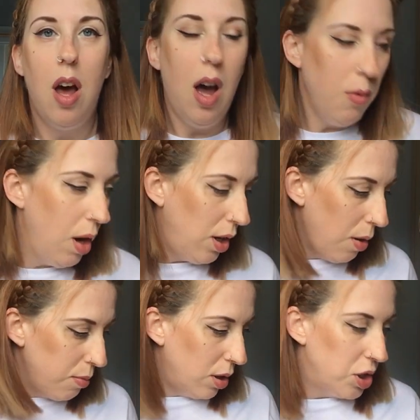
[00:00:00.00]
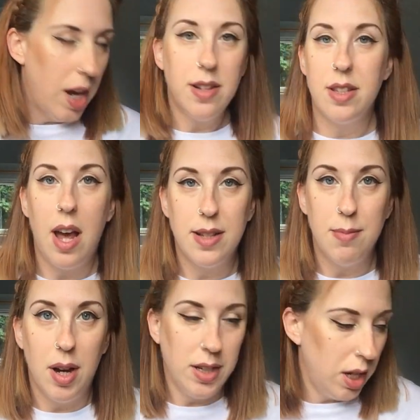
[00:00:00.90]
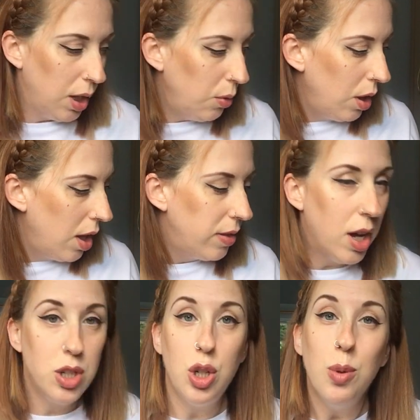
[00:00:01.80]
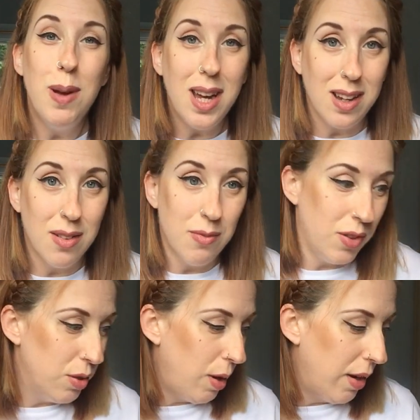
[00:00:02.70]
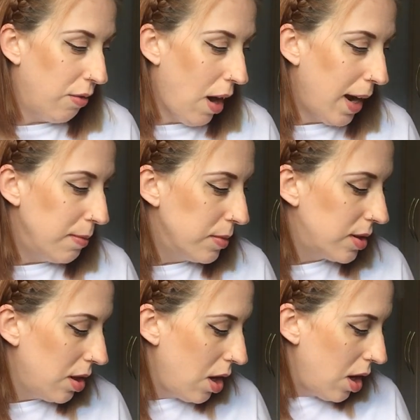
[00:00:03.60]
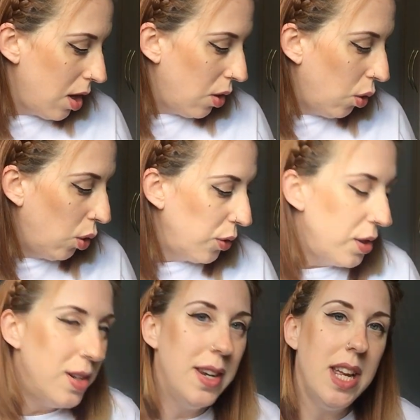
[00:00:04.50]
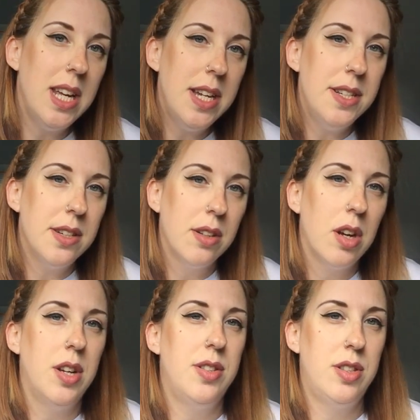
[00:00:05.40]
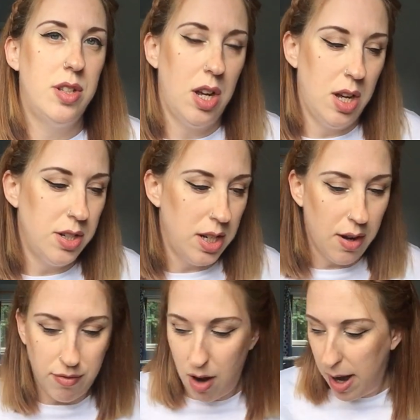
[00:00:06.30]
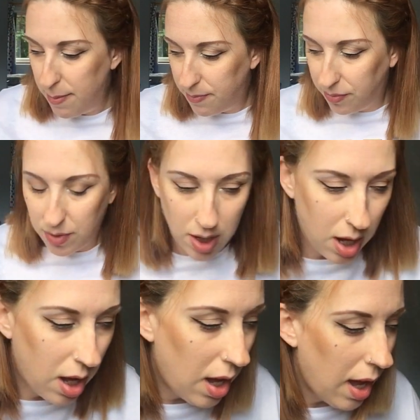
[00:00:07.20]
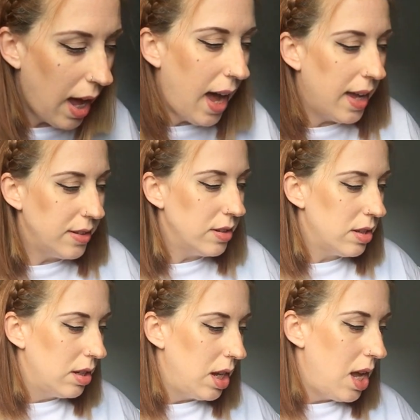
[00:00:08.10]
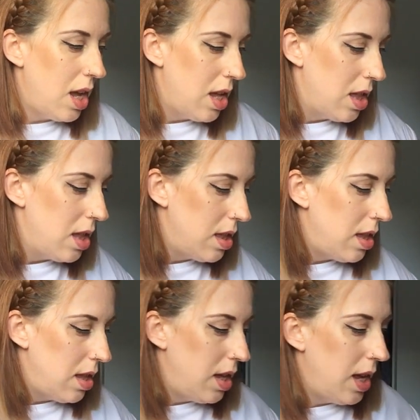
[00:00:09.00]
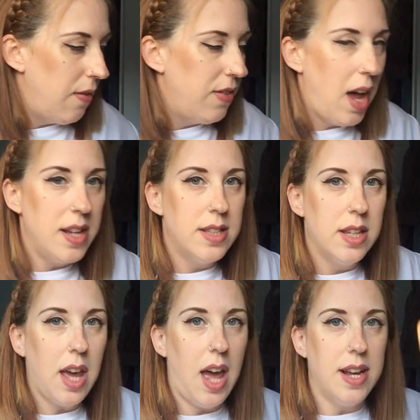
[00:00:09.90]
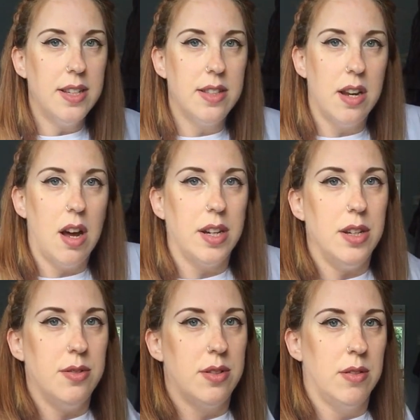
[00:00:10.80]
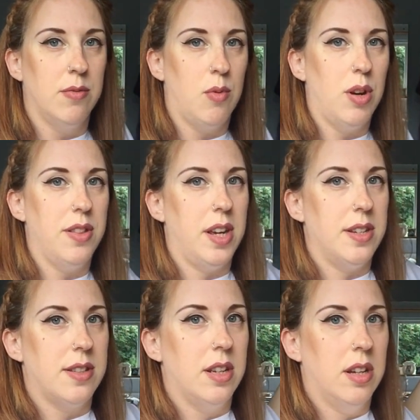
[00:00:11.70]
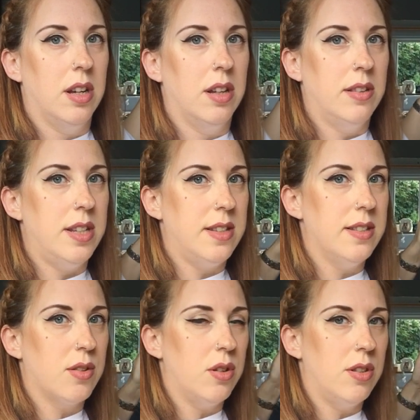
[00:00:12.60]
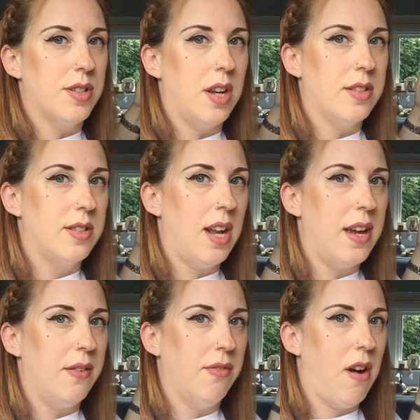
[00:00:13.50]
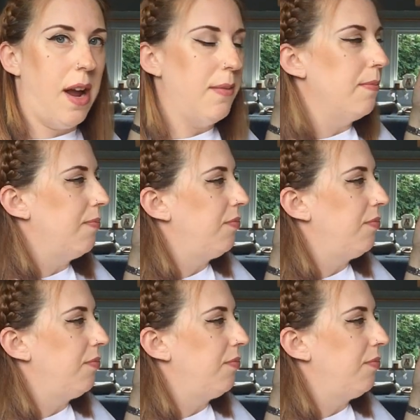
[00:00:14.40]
I work on projects, as might you, that are too big for the ring frames or that need a sturdier frame, and if that is the case then I use one of these. This is called a Slate frame.